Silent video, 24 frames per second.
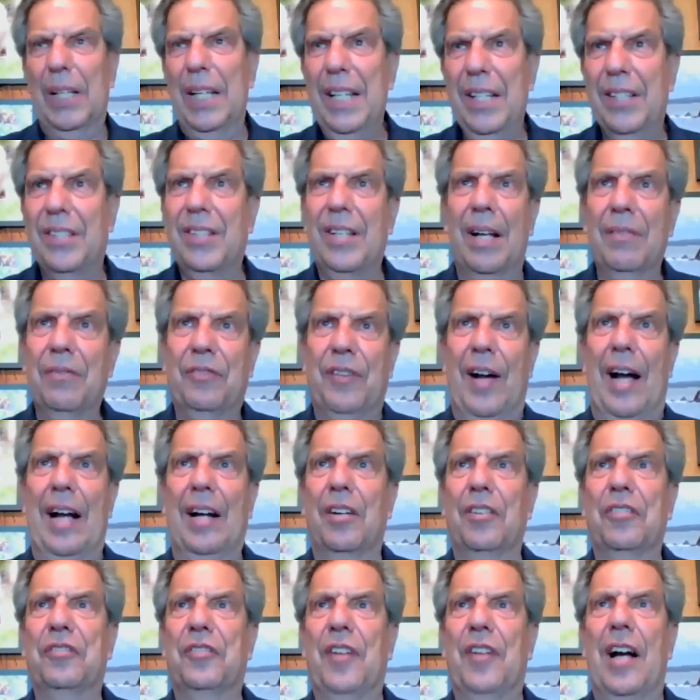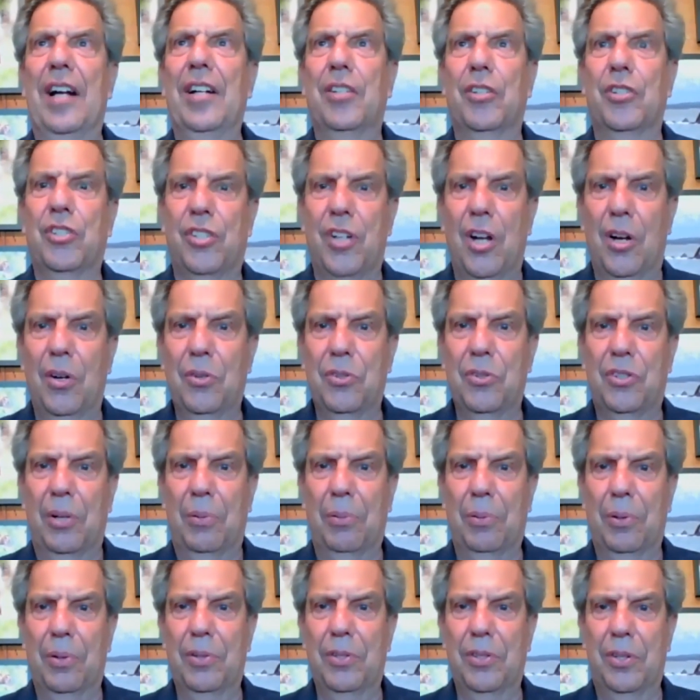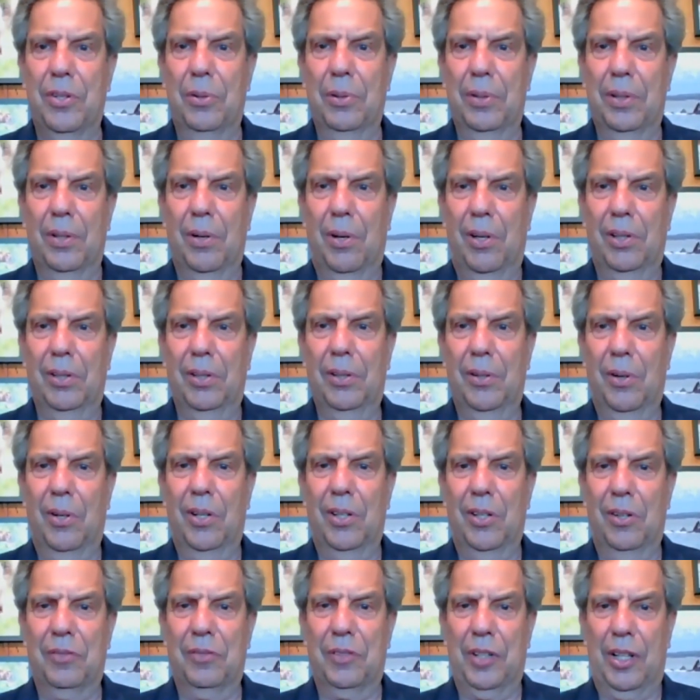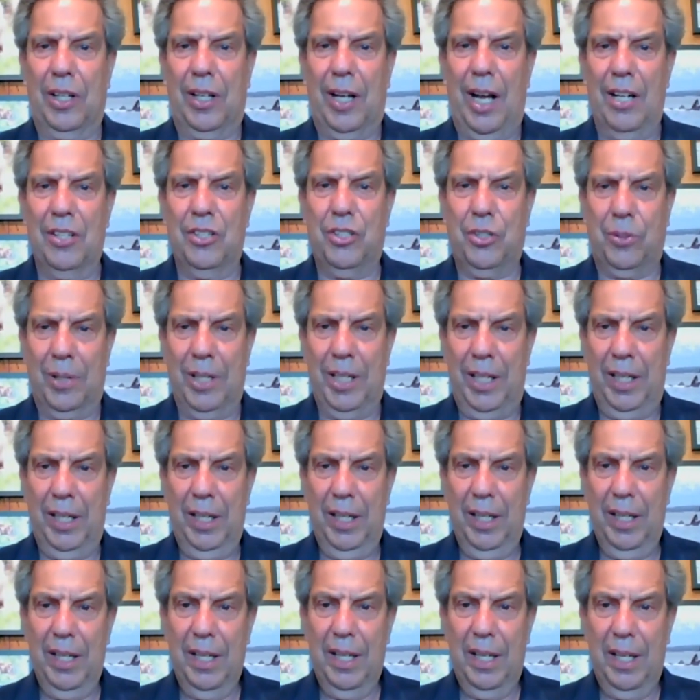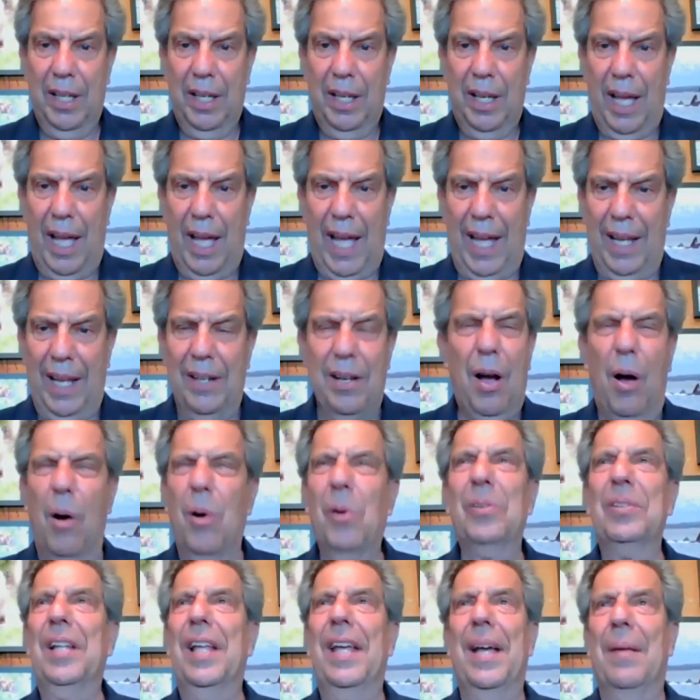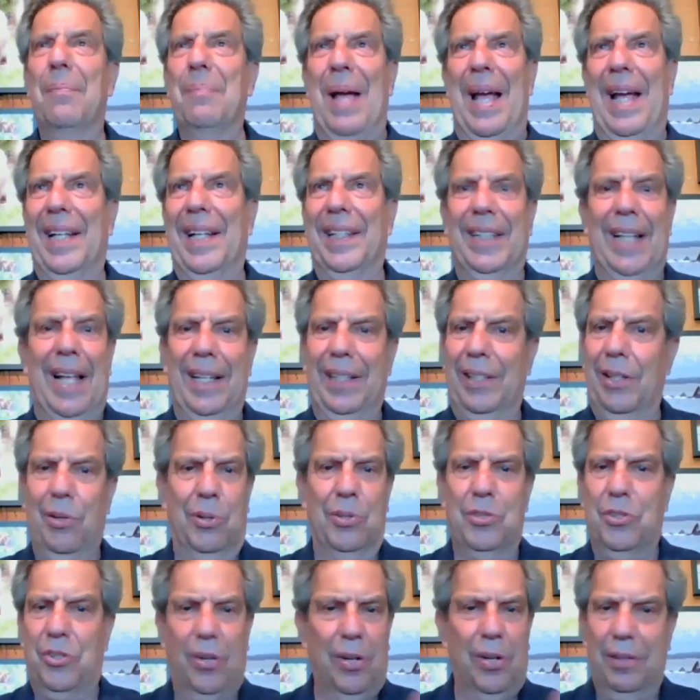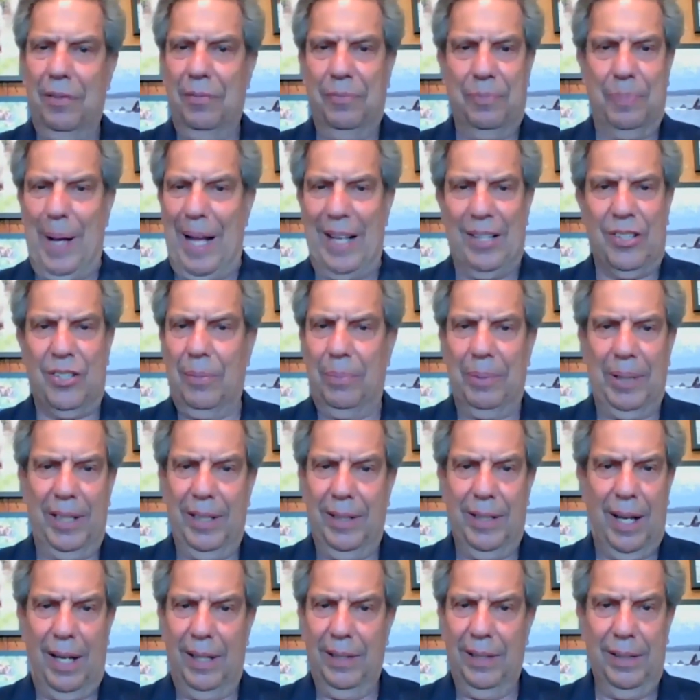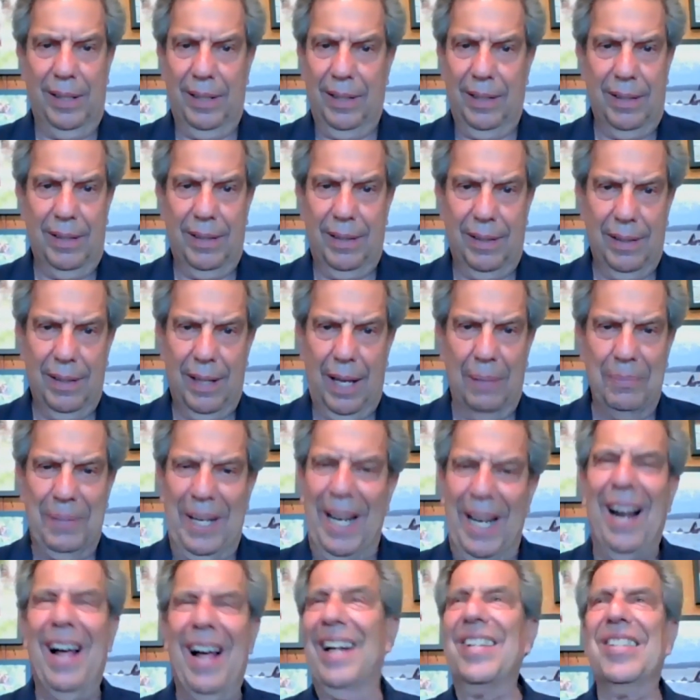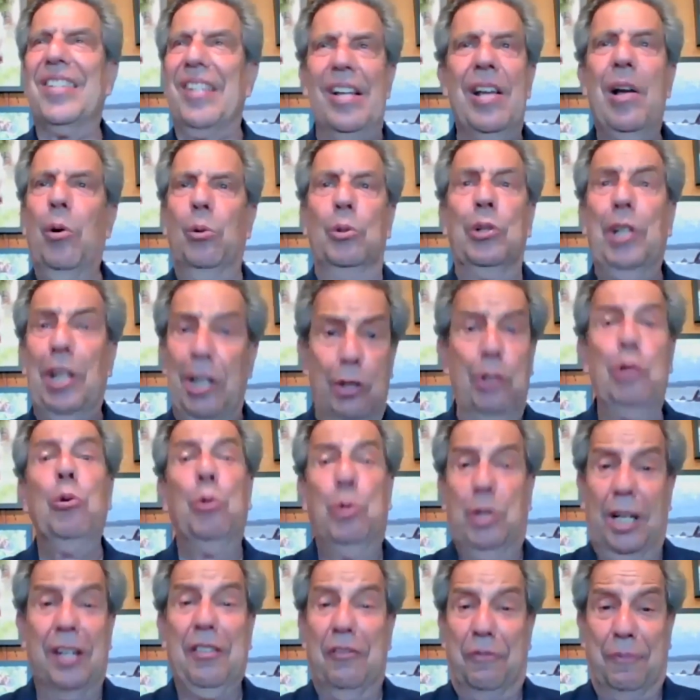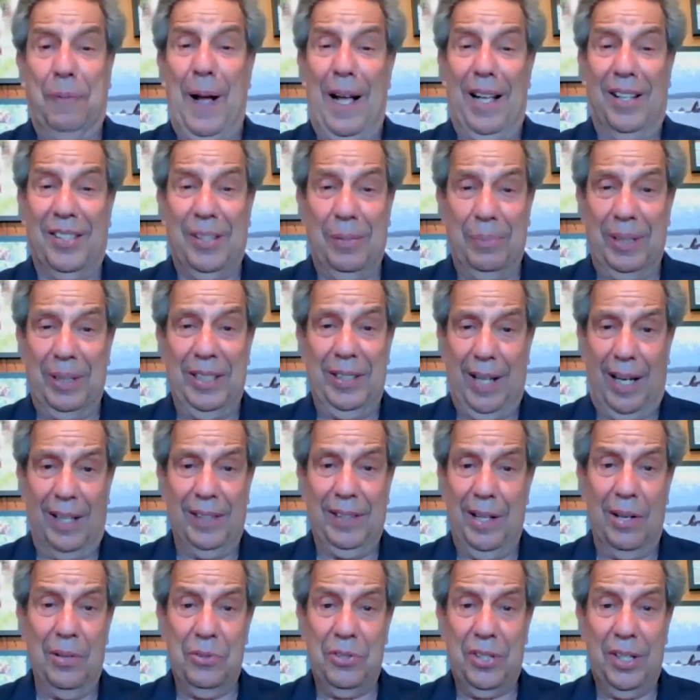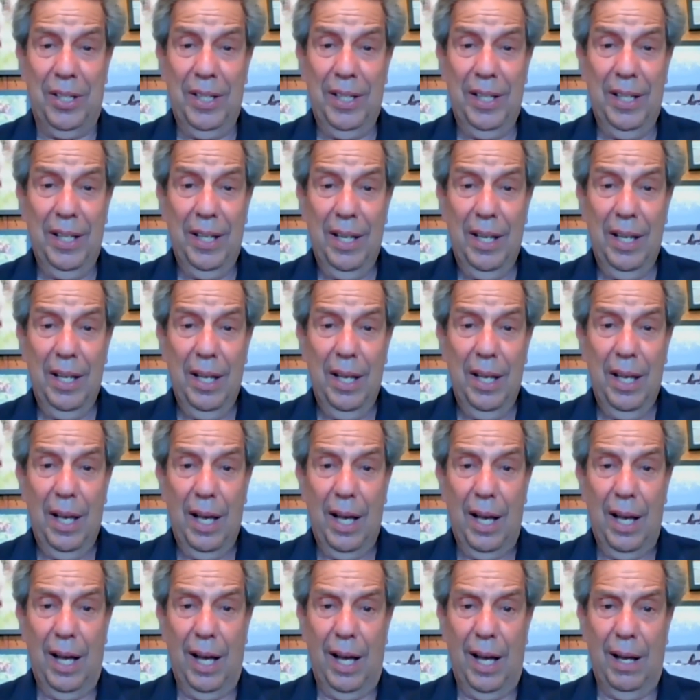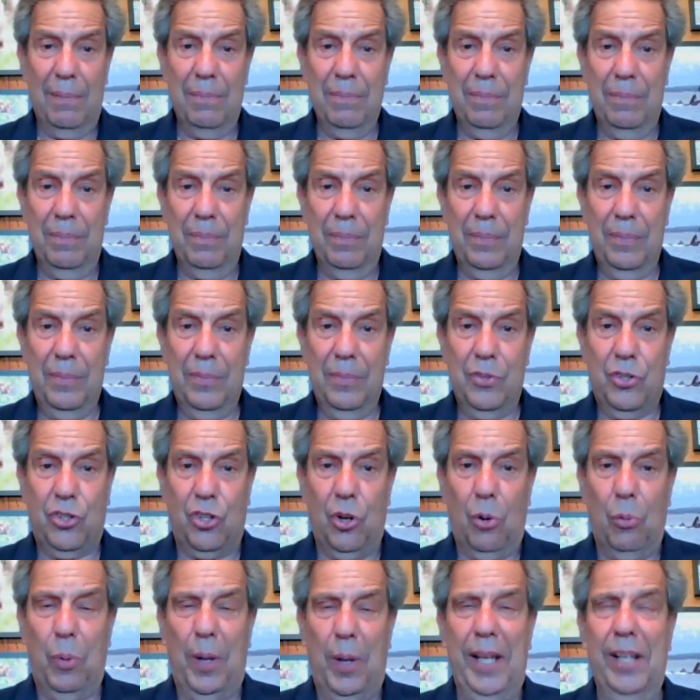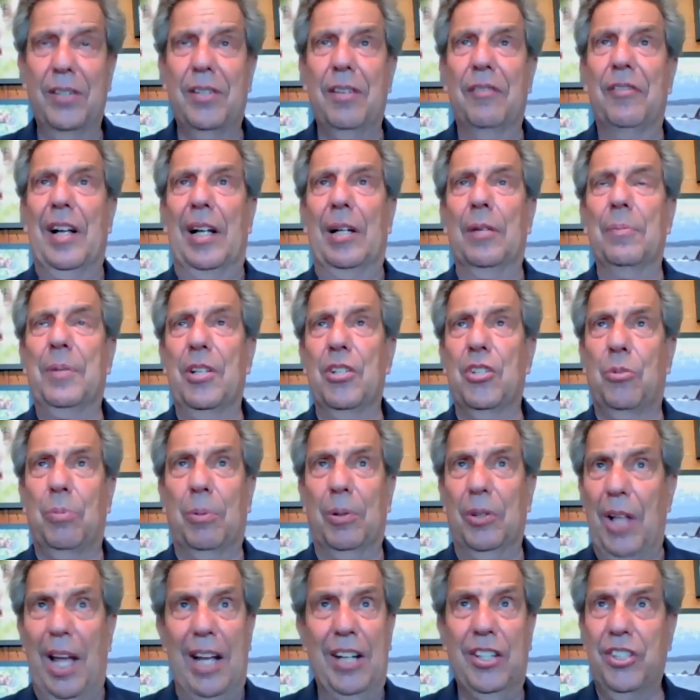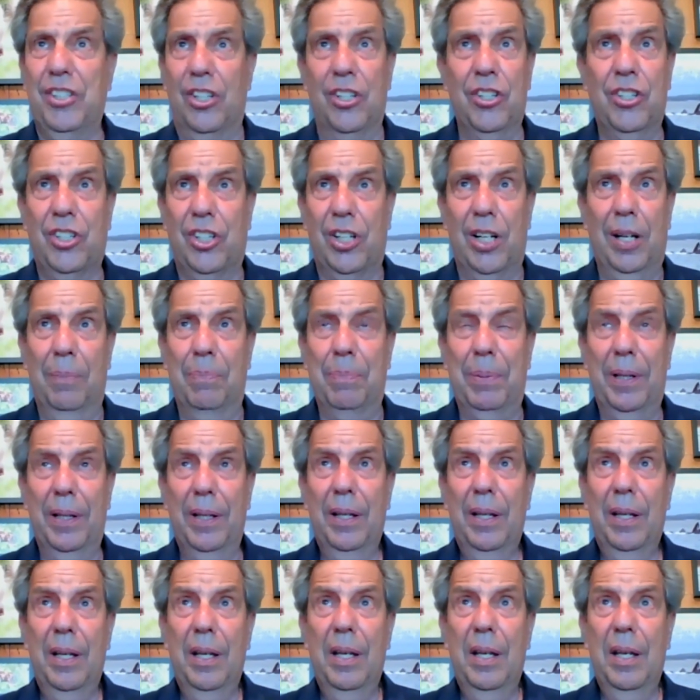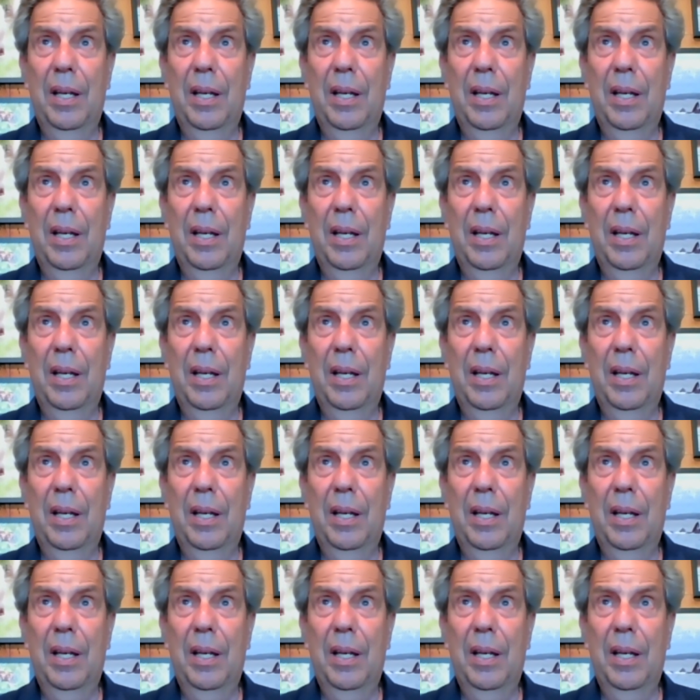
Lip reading: police and firefighter shows that we were doing all over the country. And only a band like yours could have possibly done. I mean, honestly, only you could have possibly done those. So we developed this relationship